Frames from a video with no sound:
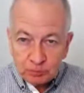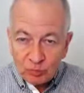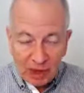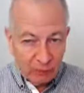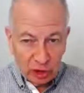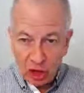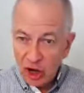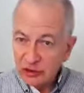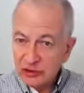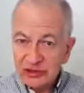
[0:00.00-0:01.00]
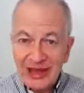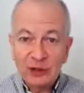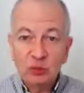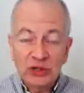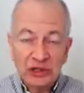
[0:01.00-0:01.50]
I'm going to harness
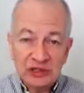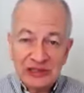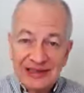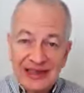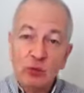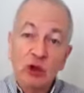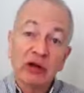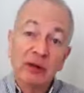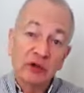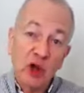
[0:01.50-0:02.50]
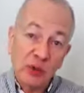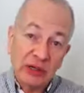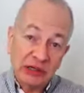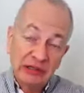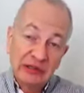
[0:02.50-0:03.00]
that wind to get where I'm
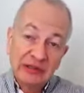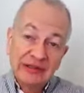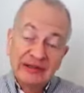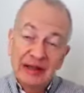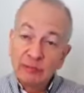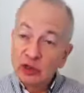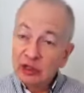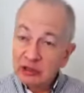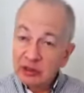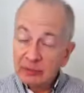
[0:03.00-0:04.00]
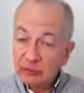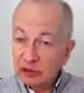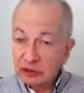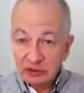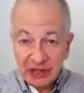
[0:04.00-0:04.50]
going. I'm going
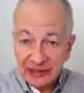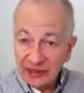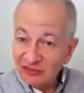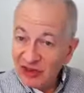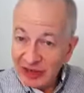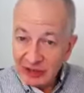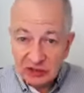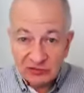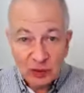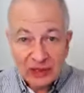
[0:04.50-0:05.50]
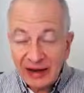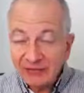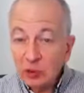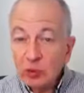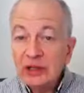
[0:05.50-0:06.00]
to take advantage of
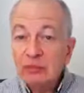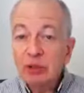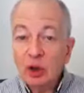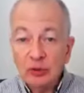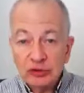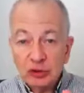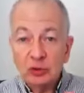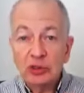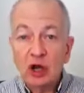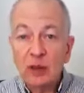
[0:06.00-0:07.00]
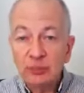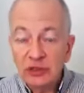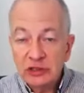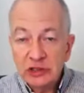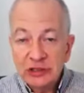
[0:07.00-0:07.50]
whatever wind blows to
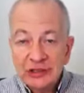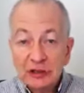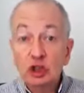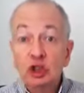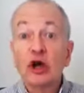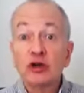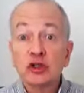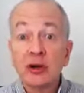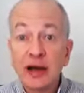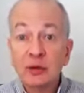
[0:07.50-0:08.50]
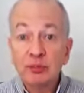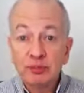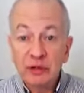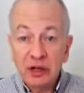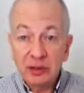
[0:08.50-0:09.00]
accomplish the larger
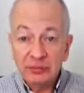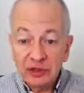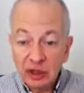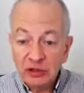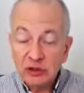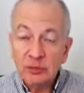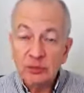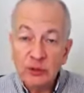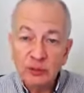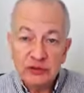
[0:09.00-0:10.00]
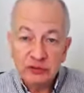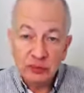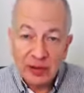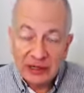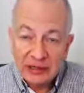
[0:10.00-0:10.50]
outcome, the larger purpose for
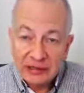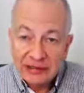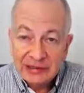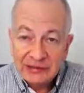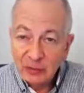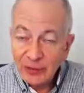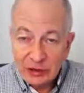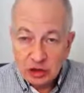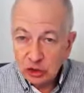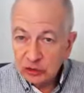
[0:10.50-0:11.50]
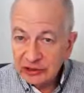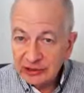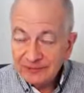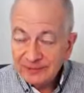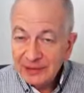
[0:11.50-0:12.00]
my
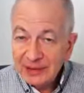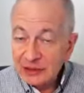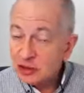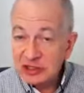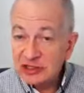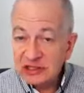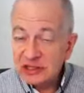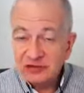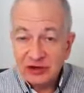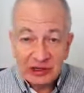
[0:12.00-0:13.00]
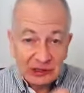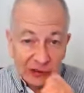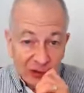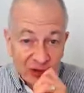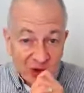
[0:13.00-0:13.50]
journey. And Jesus is very
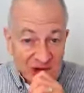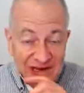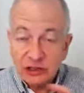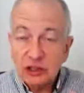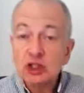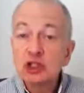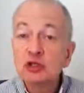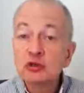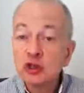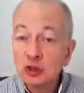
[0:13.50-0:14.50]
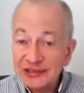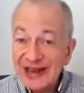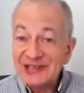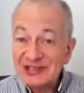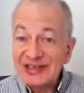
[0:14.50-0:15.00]
clear. You don't get to choose your
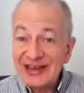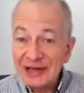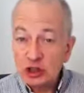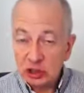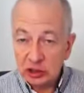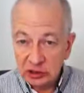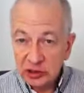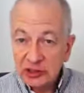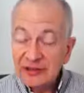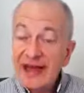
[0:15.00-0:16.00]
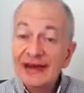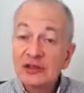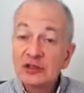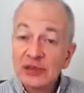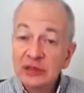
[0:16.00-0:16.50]
destination. That
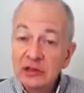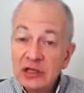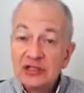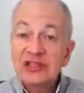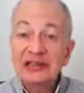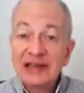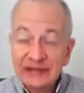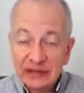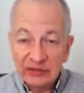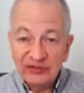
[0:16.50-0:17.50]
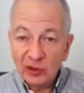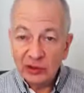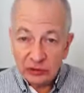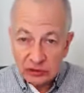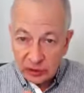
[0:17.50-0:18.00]
has been selected for
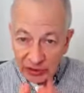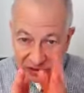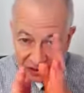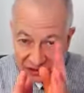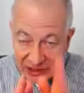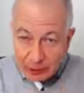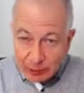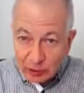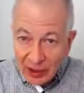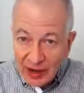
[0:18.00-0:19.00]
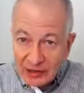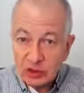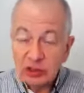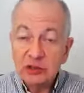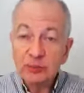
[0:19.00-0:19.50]
you. So he says, keep your eyes
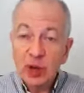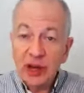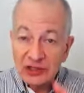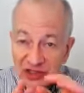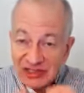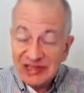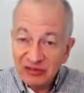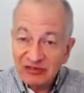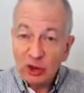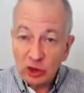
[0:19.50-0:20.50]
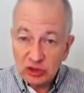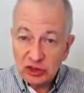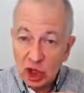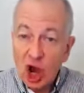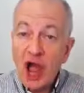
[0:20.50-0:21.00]
on the prize. Seek first
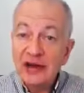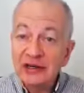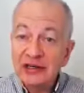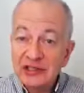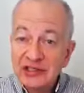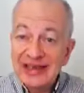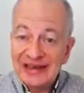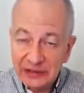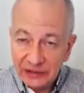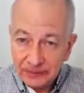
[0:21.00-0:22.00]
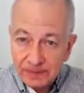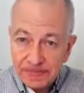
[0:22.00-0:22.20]
God and his kingdom.